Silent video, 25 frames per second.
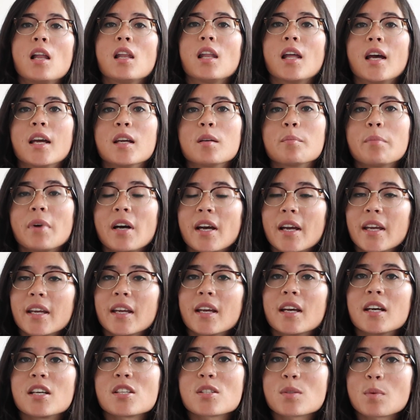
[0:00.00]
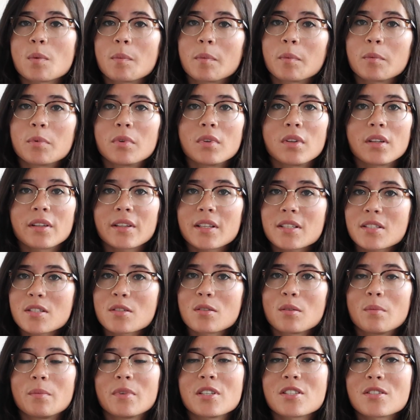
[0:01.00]
lying by a swimming pool,
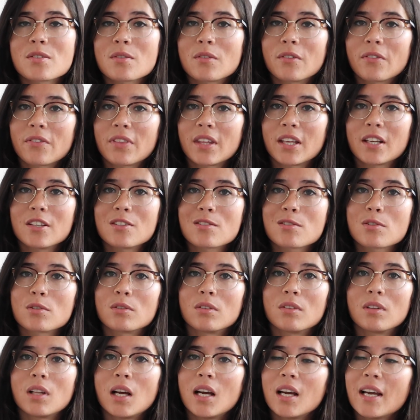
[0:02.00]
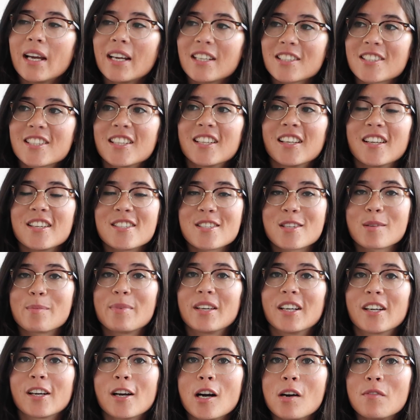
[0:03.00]
that's not my sort of thing at all. I actually like to
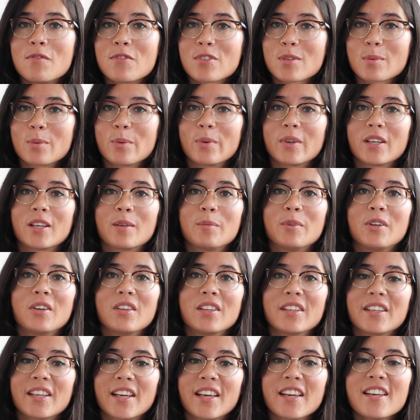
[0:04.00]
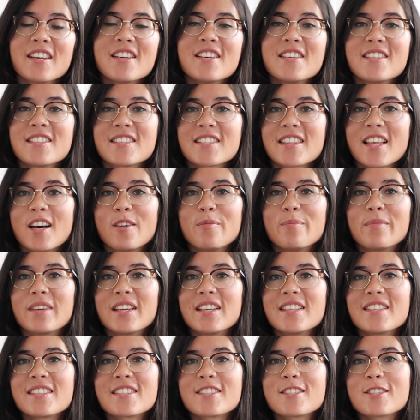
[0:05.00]
be uncomfortable when I'm holiday. So that
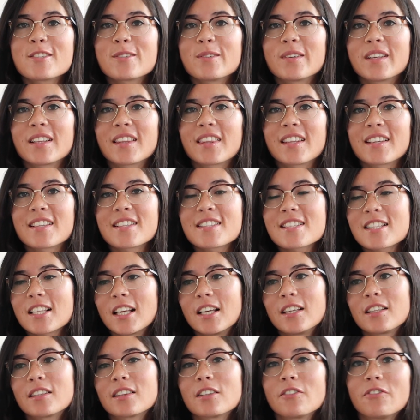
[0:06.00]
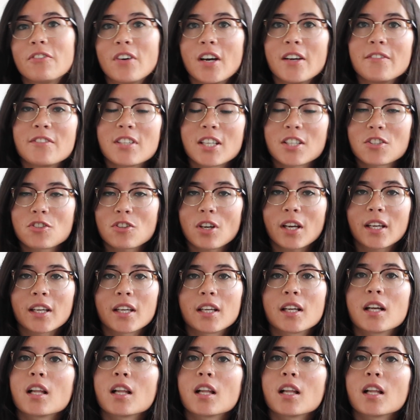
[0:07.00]
means doing things like the 5-day trek